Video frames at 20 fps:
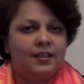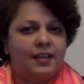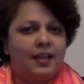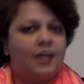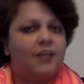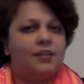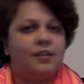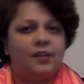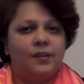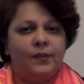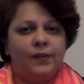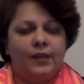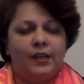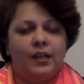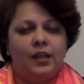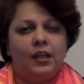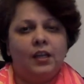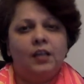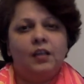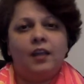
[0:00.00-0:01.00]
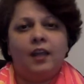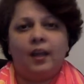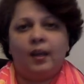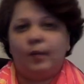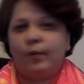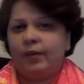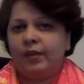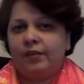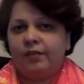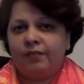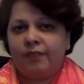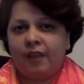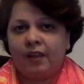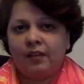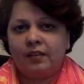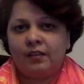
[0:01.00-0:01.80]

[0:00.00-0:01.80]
category in equity funds,